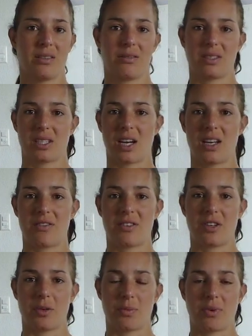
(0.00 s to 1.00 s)
it's kind of a
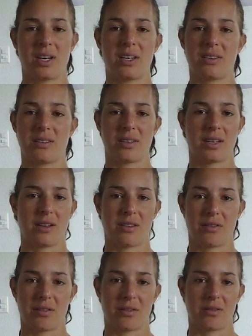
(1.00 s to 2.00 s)
no-brainer, and I
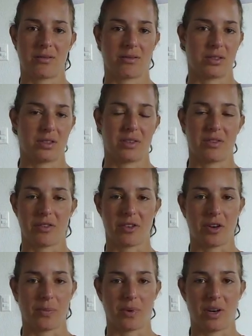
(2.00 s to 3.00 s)
thought, well, if I've
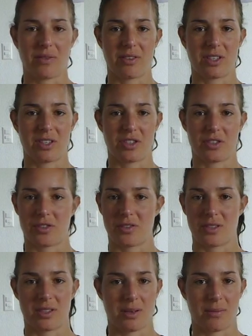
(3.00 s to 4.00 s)
got private
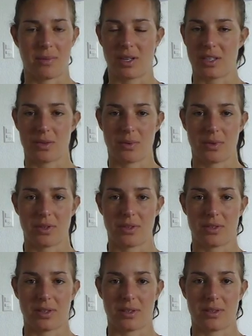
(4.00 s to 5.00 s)
insurance, I might as well
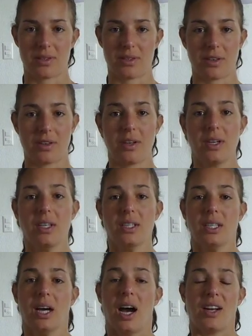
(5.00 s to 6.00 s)
use it. So
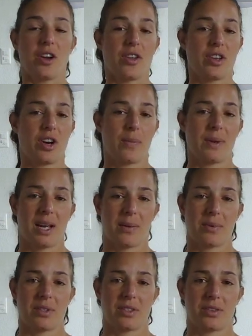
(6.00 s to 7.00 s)
I know that I'll be
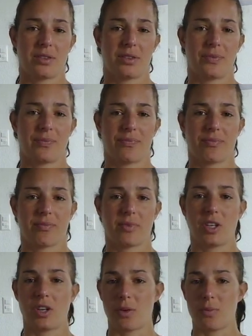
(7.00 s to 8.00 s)
able to,
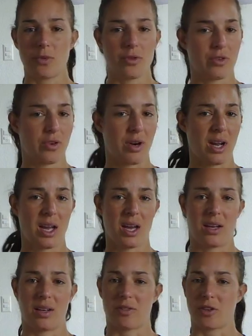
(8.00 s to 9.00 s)
you know, move
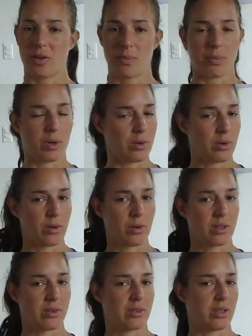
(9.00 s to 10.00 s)
around. I've got a
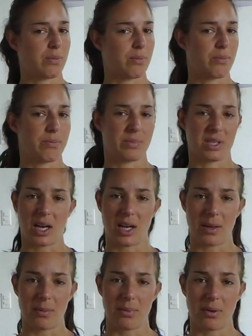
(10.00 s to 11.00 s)
ball, they've got a
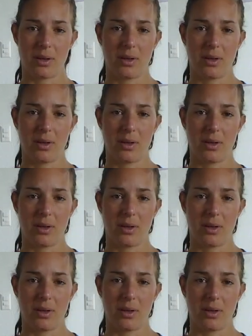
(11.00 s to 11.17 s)
tub,